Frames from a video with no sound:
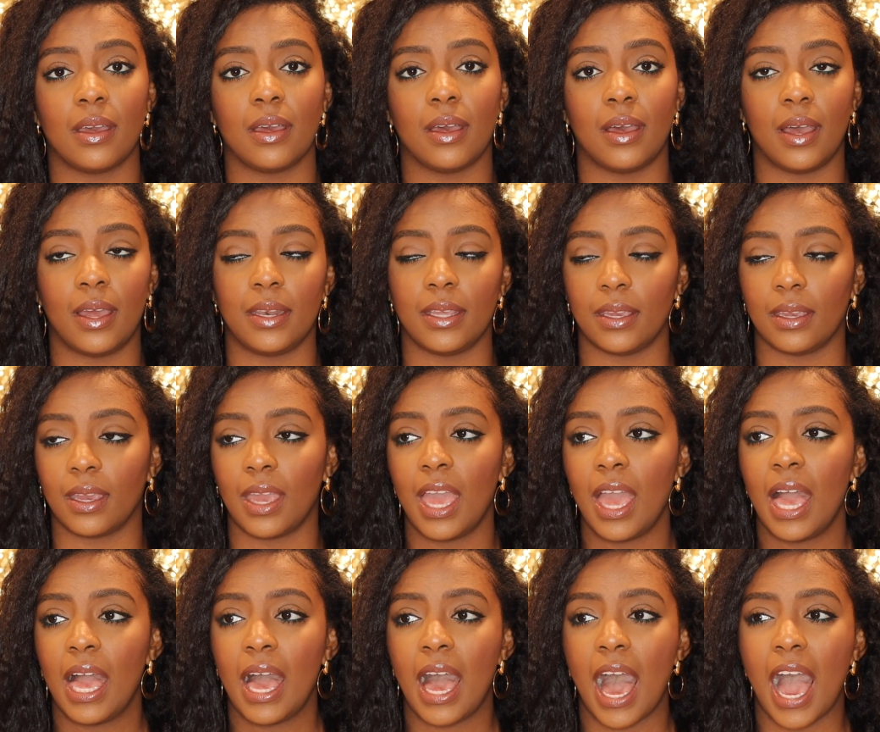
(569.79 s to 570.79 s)
honey.
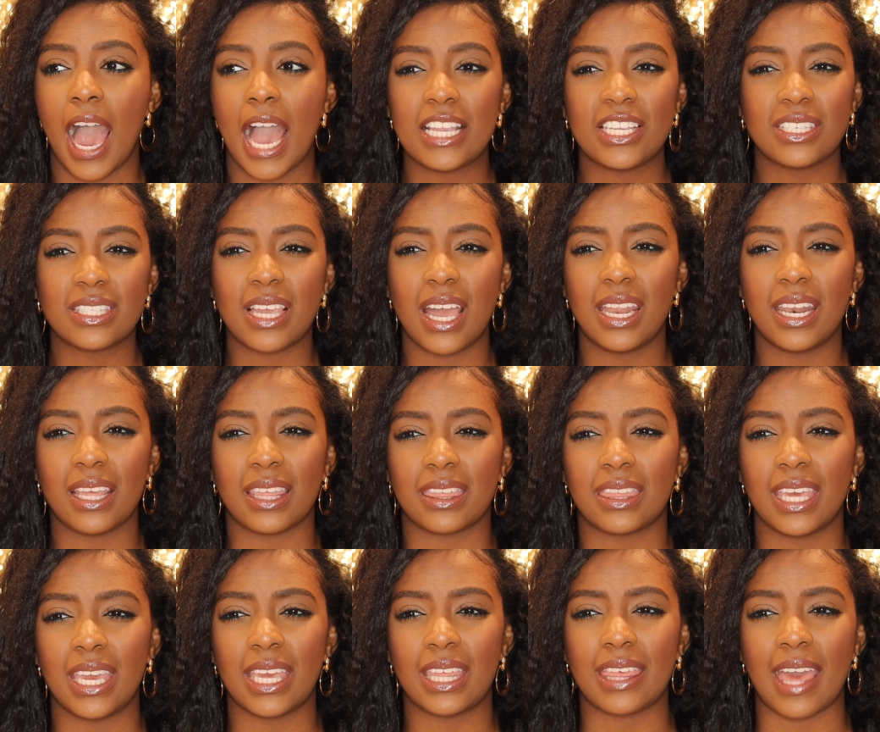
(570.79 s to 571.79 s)
I just kind of
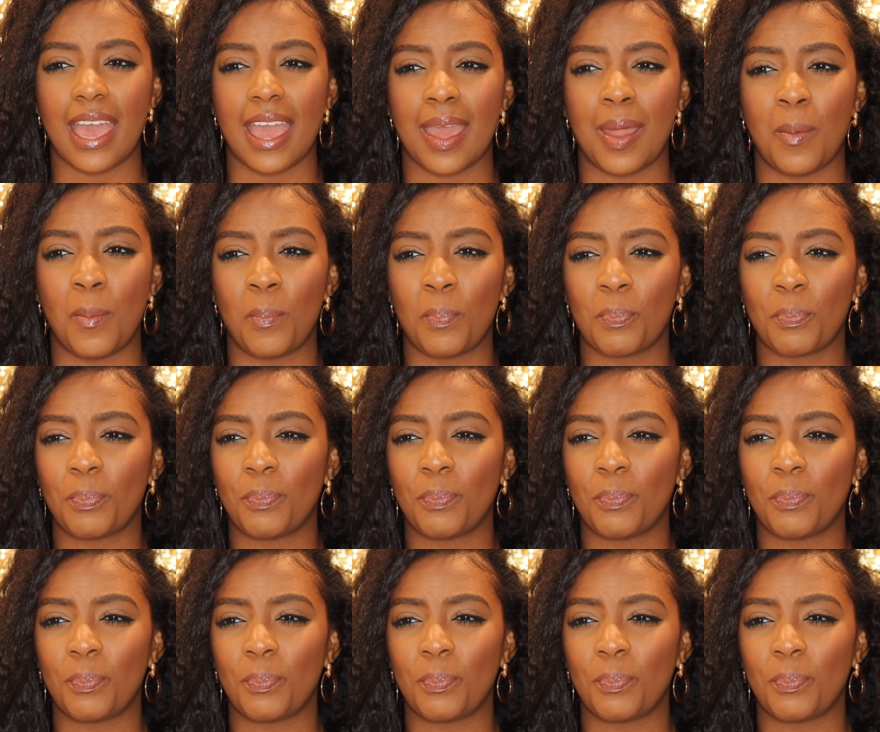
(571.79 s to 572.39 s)
think that